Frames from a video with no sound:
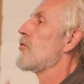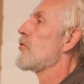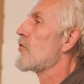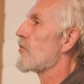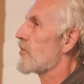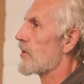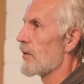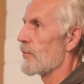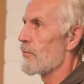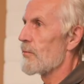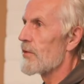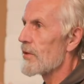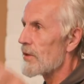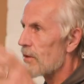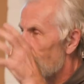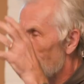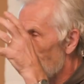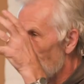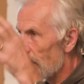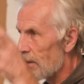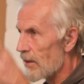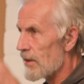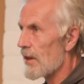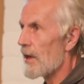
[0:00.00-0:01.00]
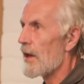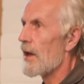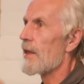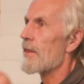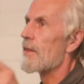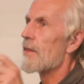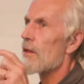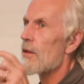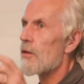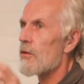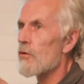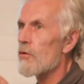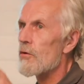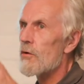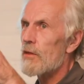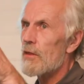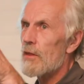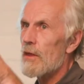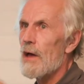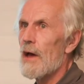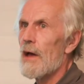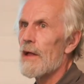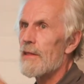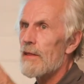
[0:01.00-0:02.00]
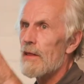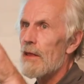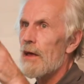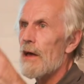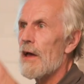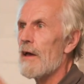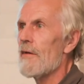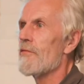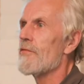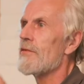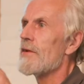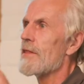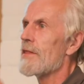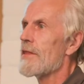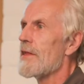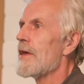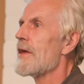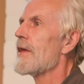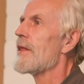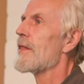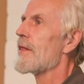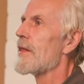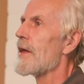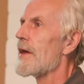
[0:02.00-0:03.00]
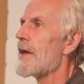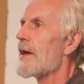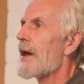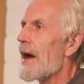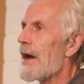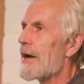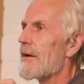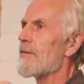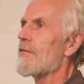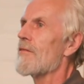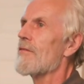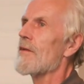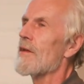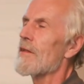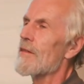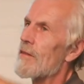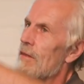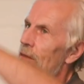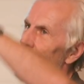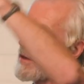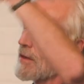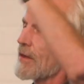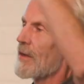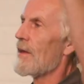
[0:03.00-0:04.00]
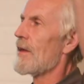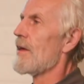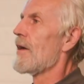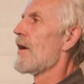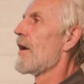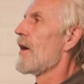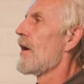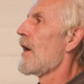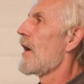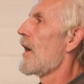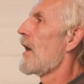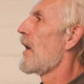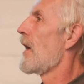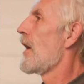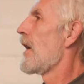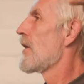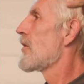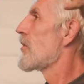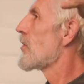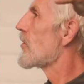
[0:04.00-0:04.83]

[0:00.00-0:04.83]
through chapter 10 and looked at everything Teilhard said I